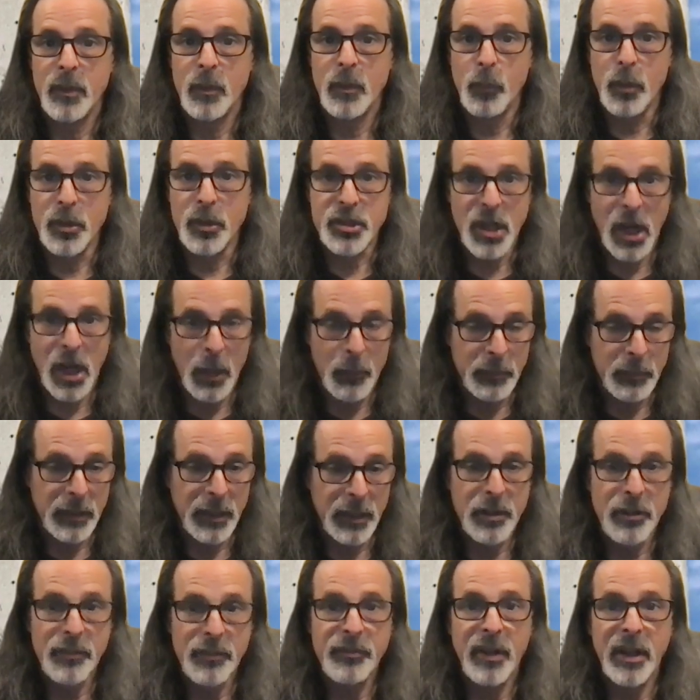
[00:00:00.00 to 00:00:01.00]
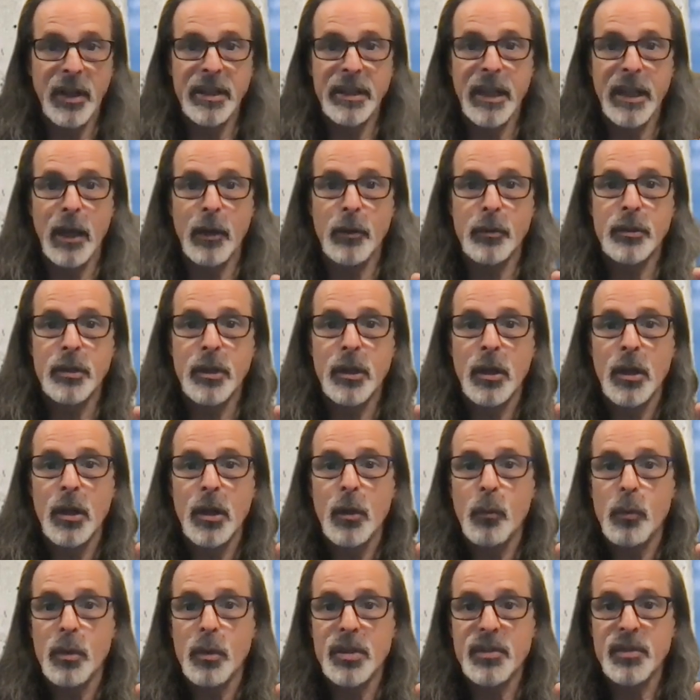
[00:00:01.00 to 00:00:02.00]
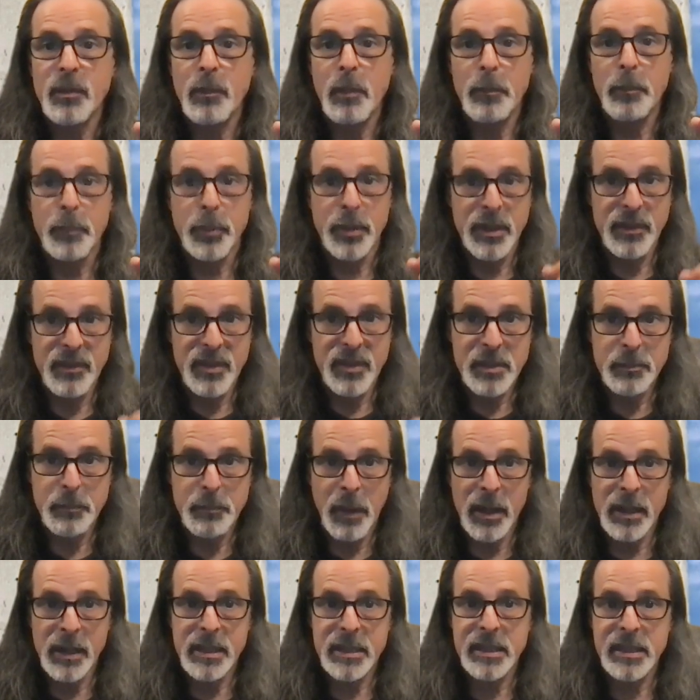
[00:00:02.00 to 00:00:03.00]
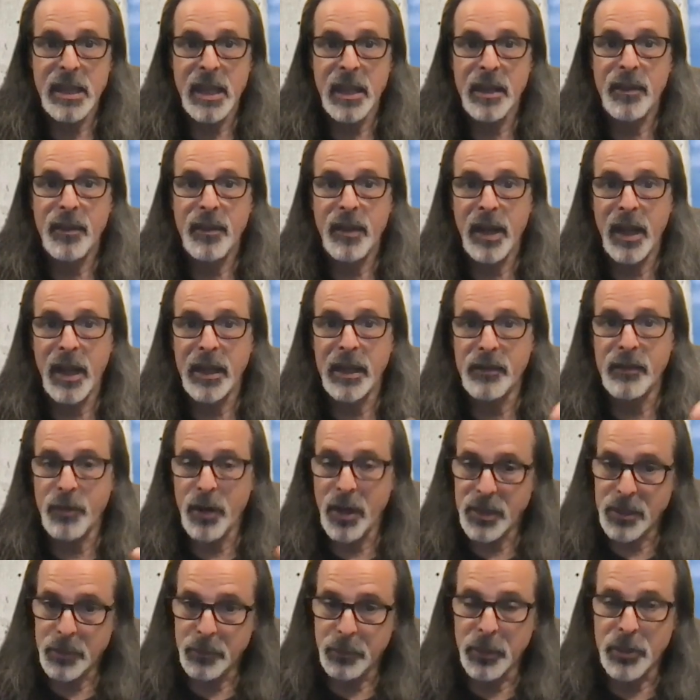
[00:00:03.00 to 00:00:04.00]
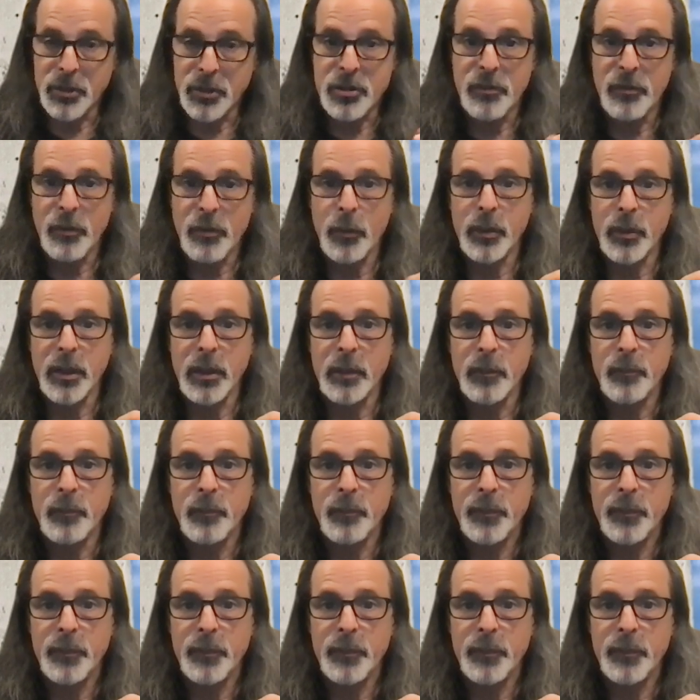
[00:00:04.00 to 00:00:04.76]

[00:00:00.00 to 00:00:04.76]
which I would later find out was from a previous box set that I never had the pleasure of owning.